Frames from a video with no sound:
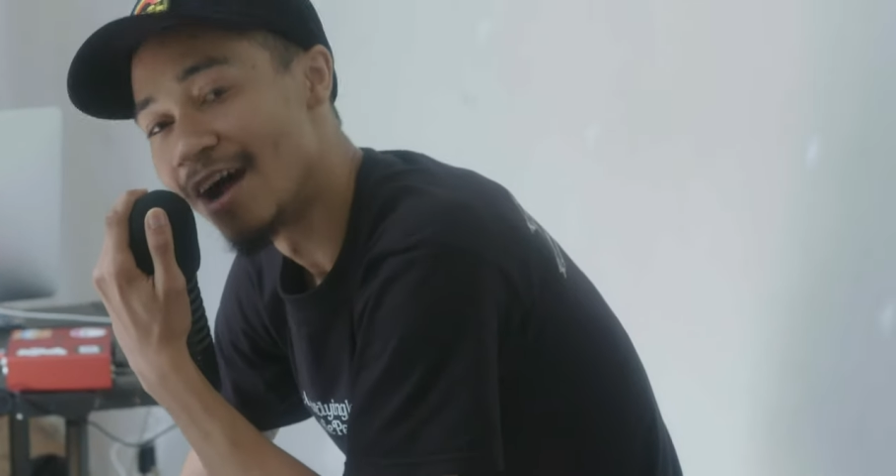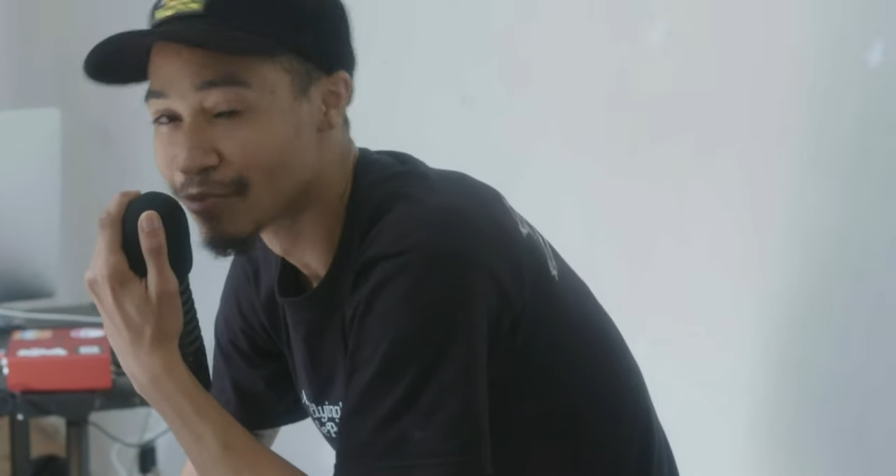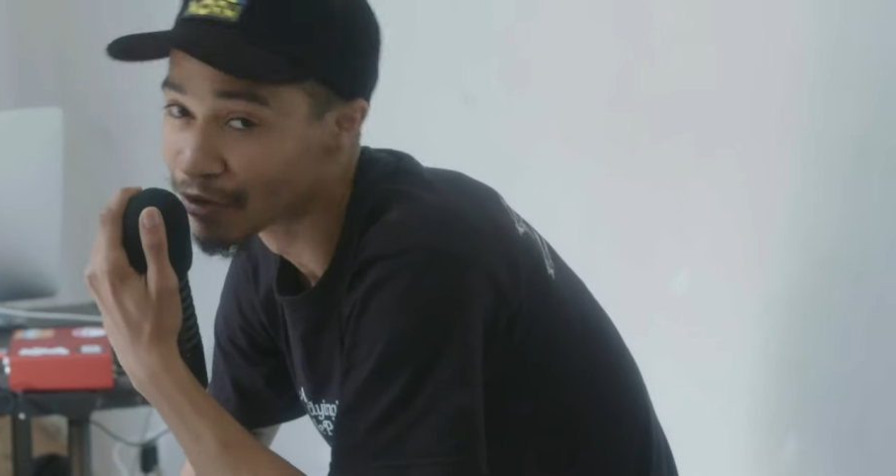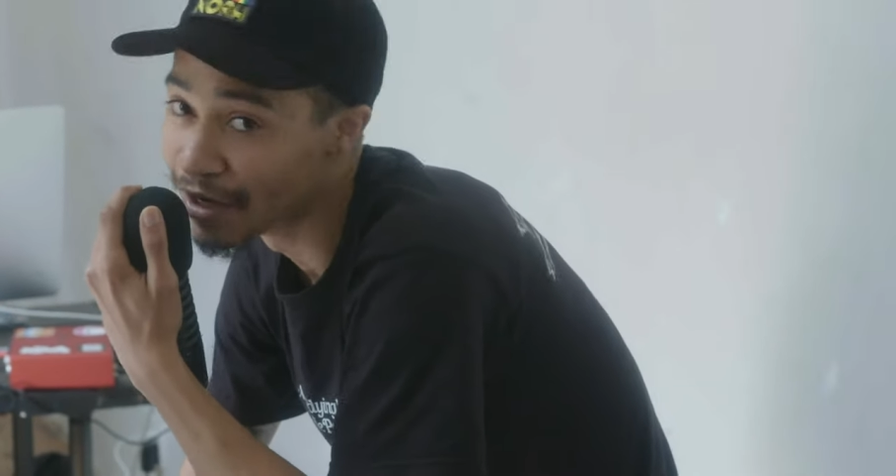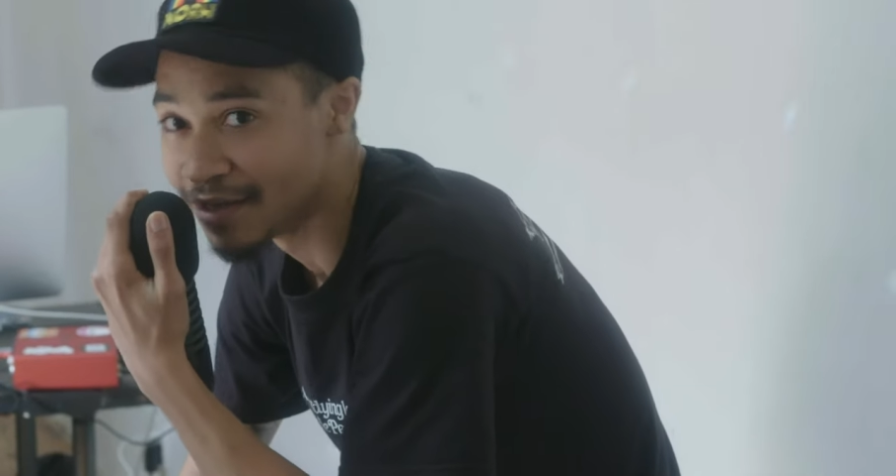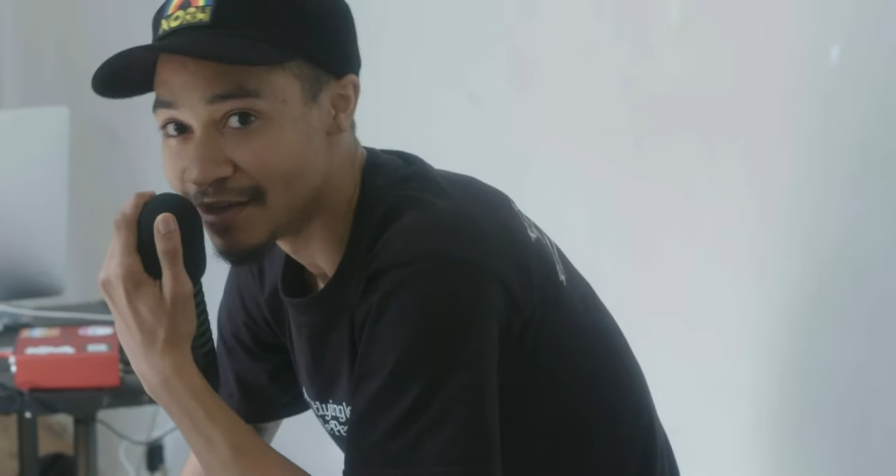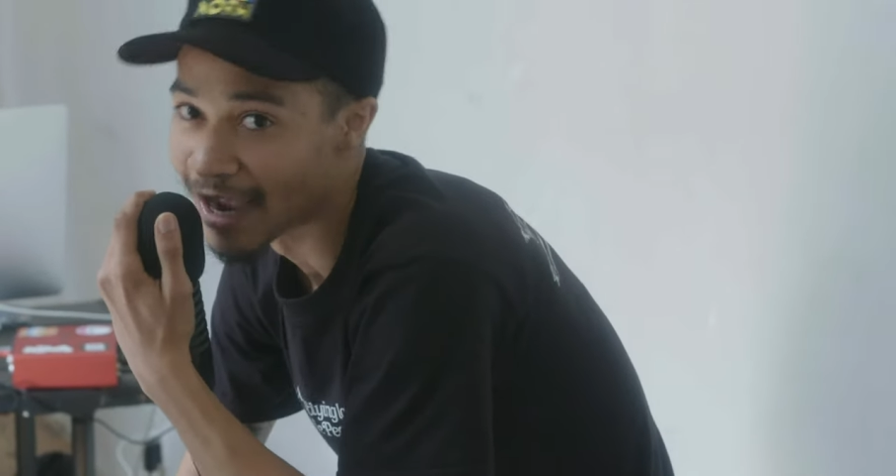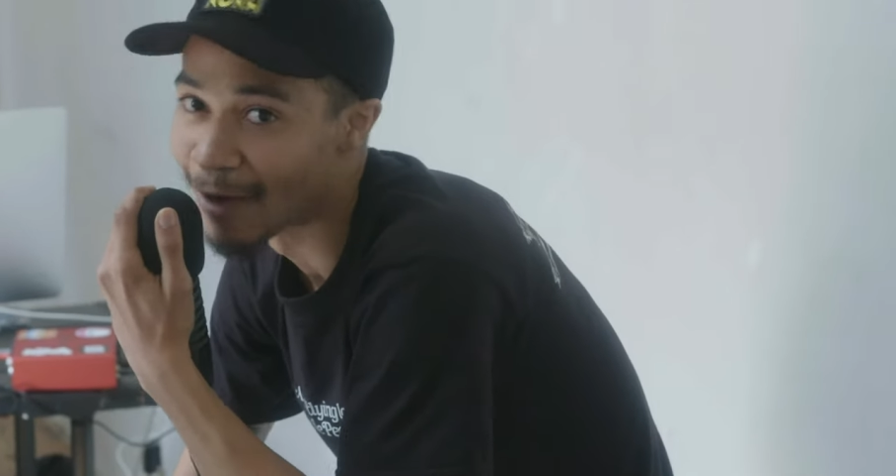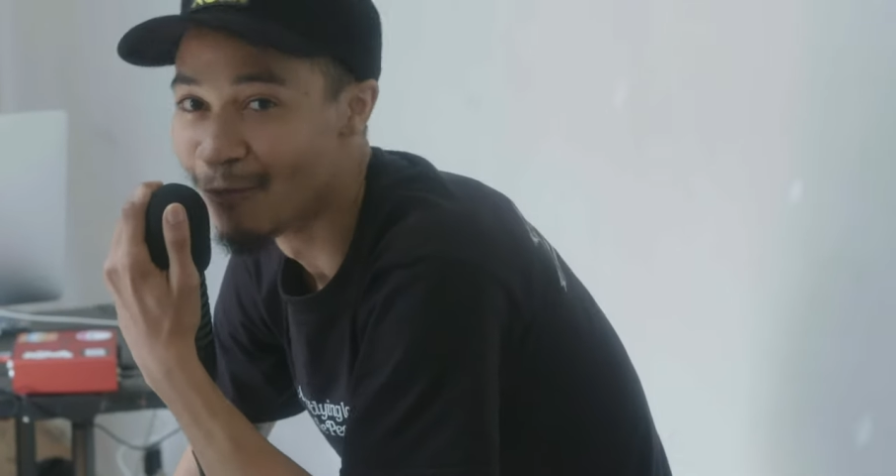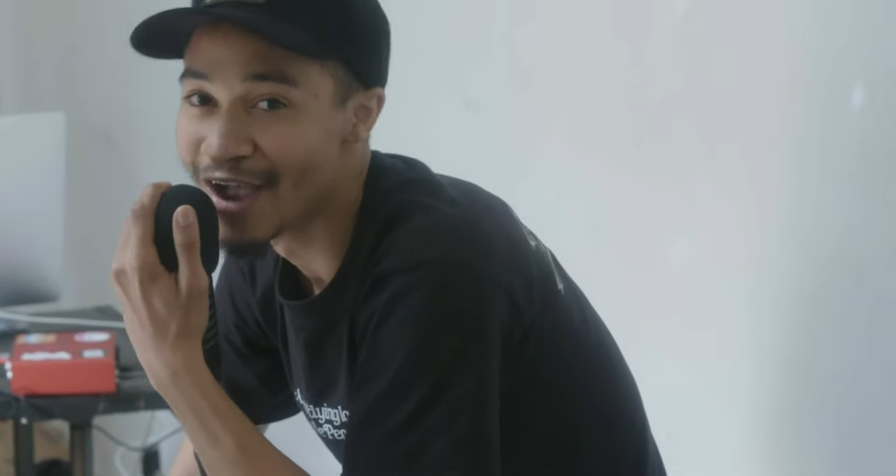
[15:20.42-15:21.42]
I'm greedy.
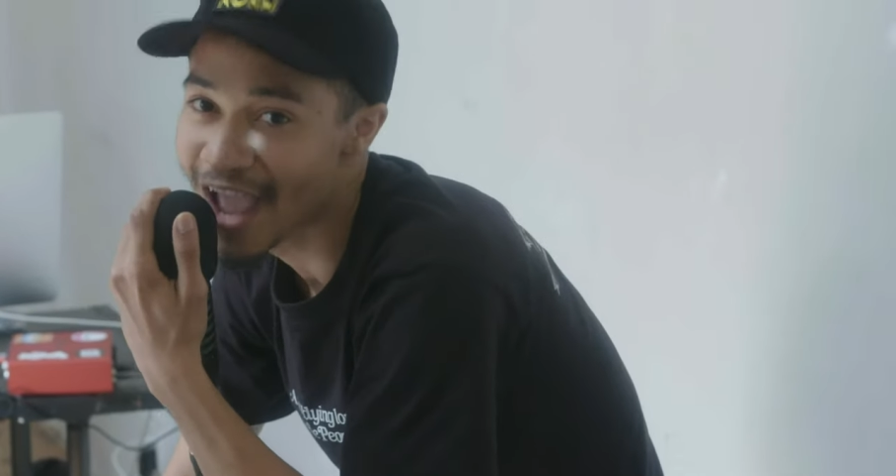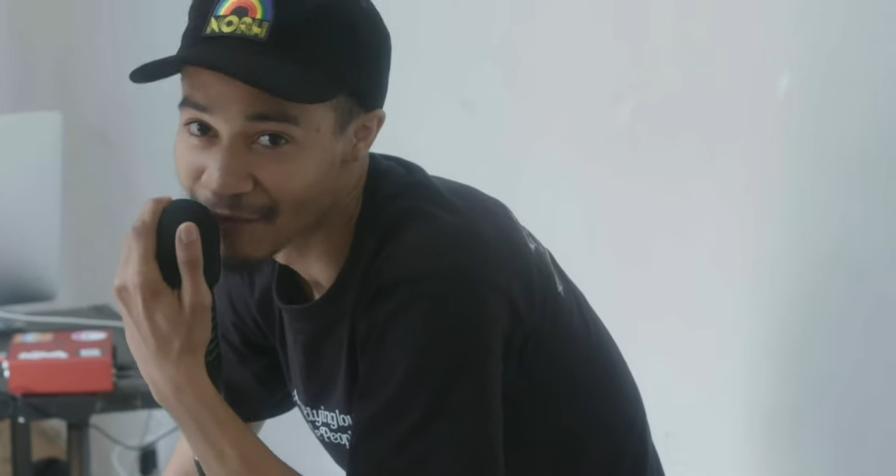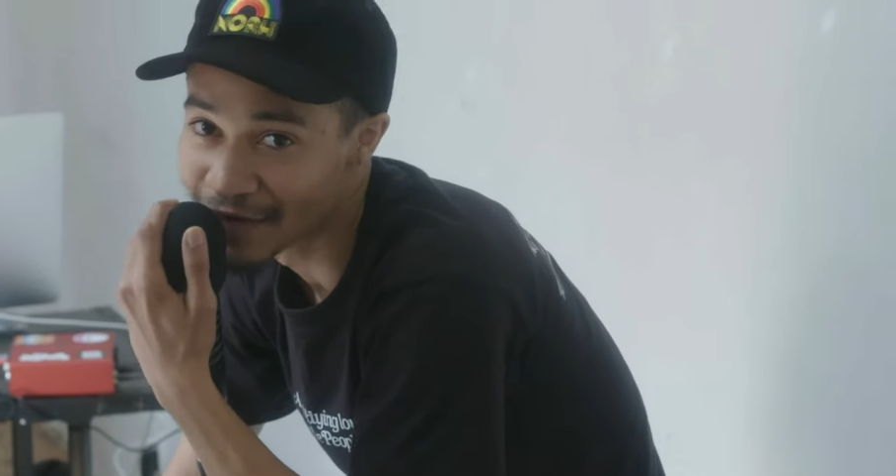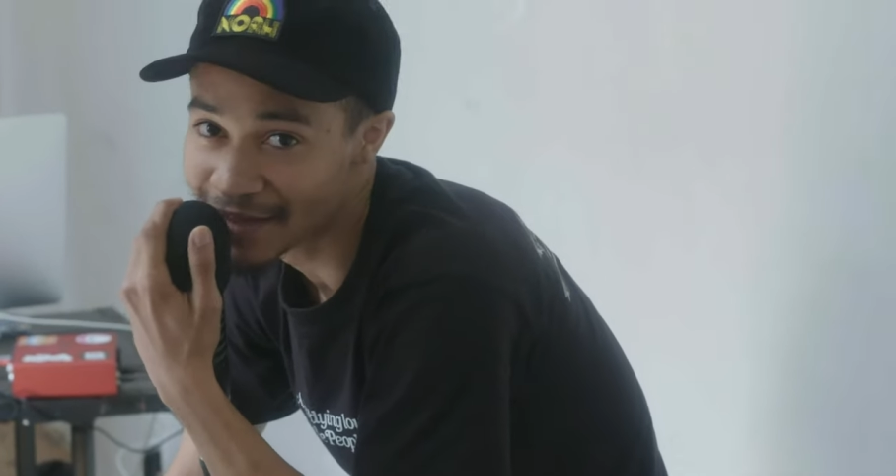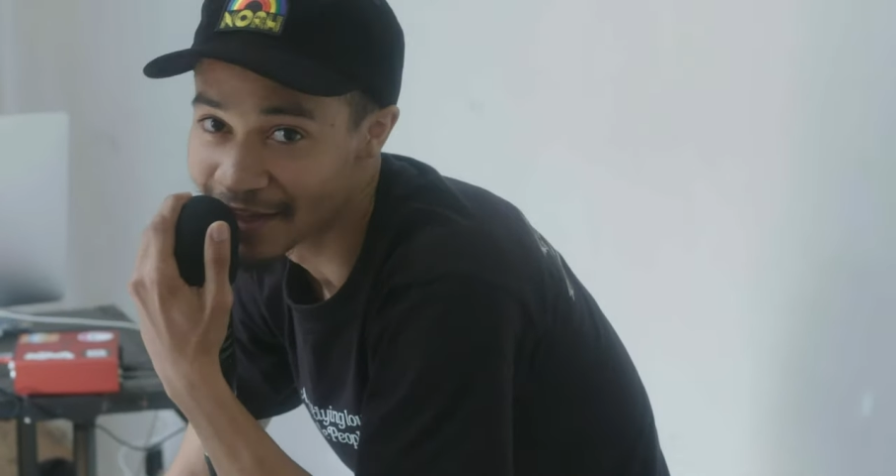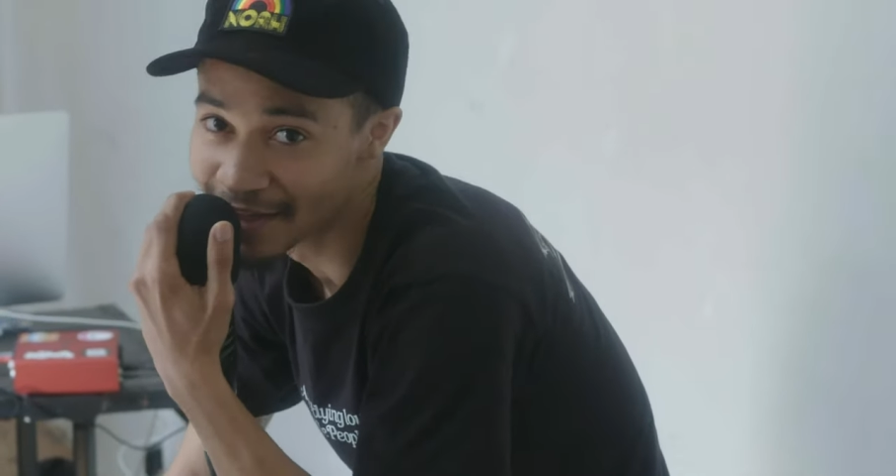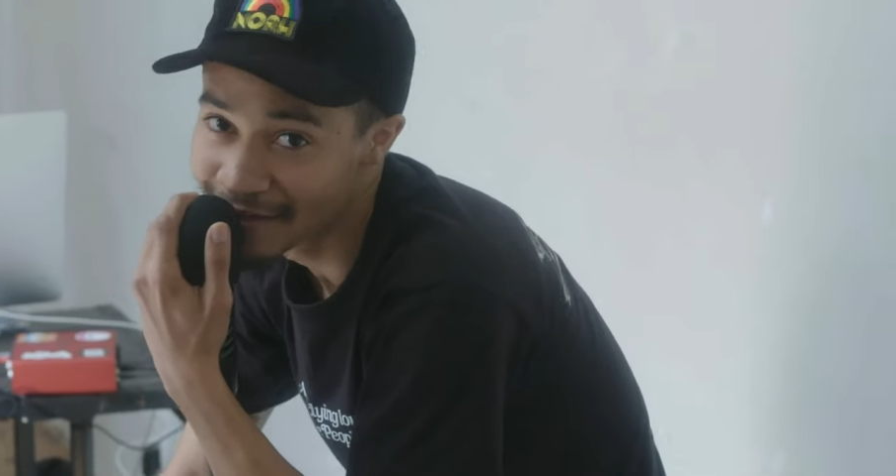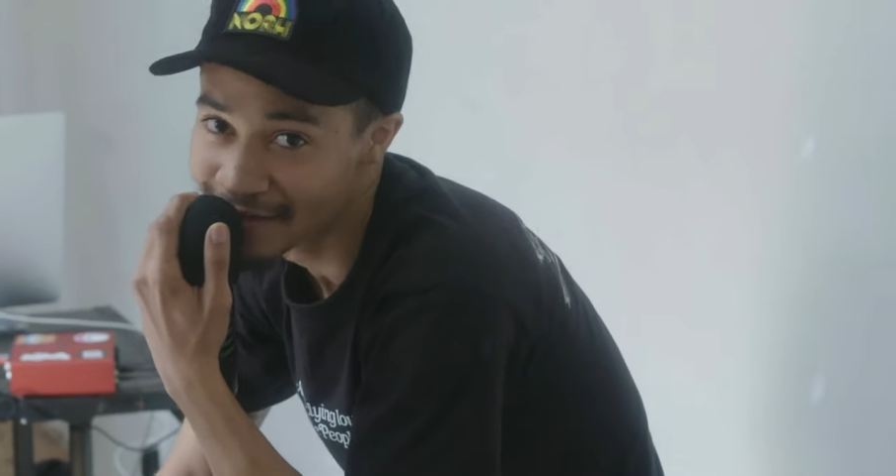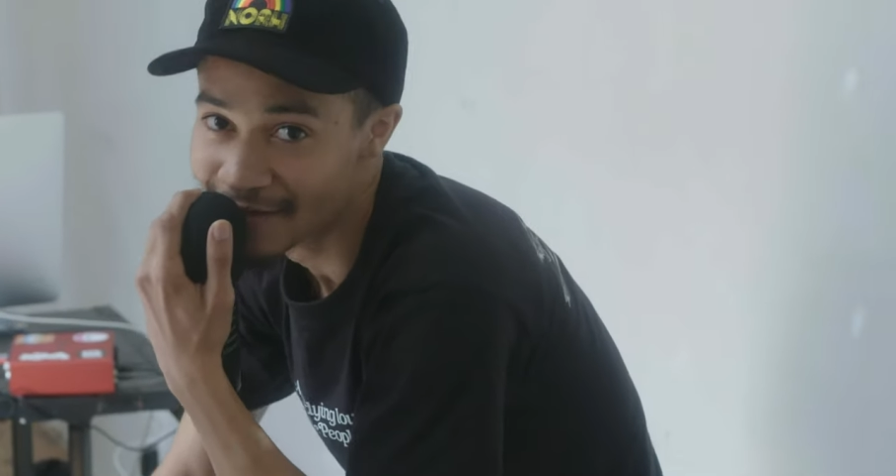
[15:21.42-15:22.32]
I want everything.